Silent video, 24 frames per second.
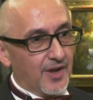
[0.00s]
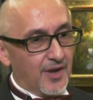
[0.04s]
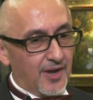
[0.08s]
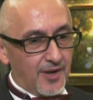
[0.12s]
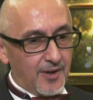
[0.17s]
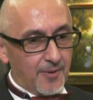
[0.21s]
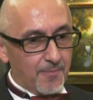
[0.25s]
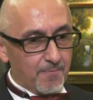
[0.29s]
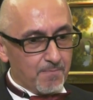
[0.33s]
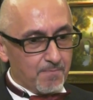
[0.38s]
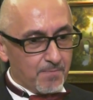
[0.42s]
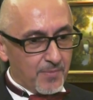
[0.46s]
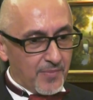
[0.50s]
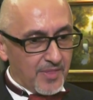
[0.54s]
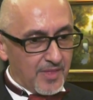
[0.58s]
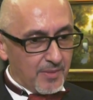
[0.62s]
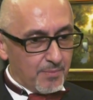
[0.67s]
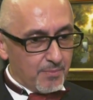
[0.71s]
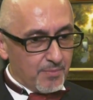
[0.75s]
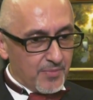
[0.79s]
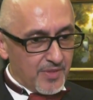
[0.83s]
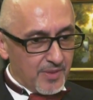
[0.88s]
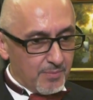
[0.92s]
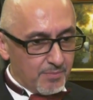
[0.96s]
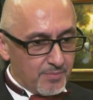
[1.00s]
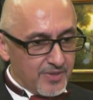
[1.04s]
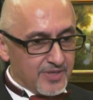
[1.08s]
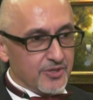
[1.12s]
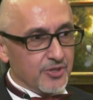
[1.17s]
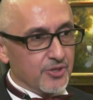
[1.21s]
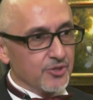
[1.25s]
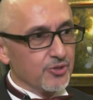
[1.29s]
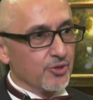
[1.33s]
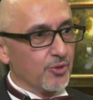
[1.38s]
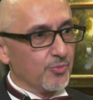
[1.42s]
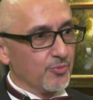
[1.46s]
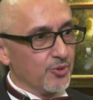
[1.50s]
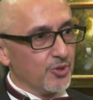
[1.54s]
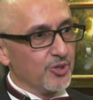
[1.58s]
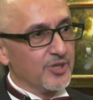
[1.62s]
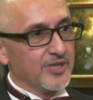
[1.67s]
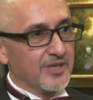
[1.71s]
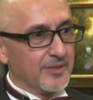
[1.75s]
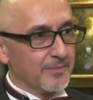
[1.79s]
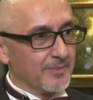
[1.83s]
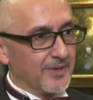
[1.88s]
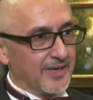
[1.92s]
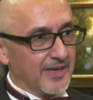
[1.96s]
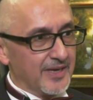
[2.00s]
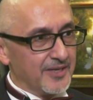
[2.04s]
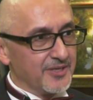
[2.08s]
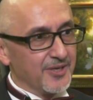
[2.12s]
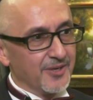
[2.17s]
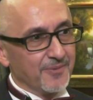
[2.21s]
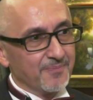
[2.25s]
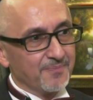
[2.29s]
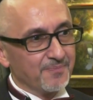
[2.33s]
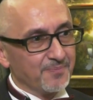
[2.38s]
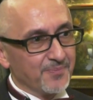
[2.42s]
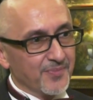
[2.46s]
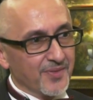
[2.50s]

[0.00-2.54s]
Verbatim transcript: um, the, the business community in Malaysia.